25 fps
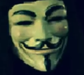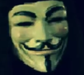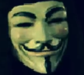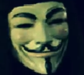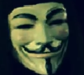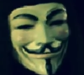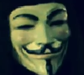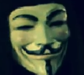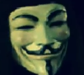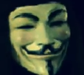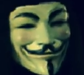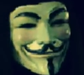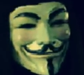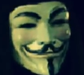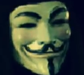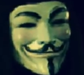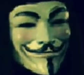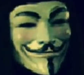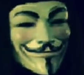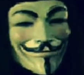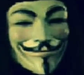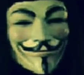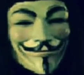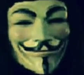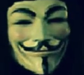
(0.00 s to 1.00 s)
consciousness that
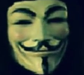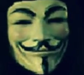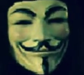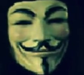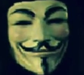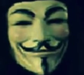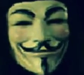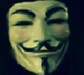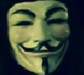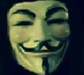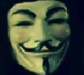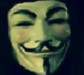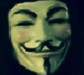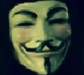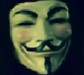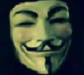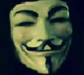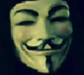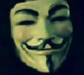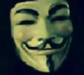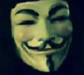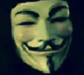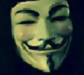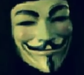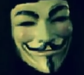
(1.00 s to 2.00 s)
created the problem has
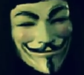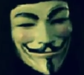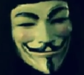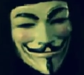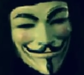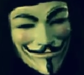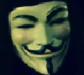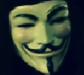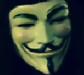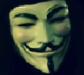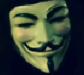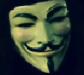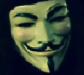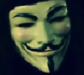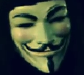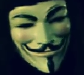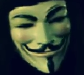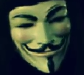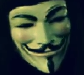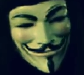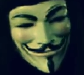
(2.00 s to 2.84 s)
come in to carry on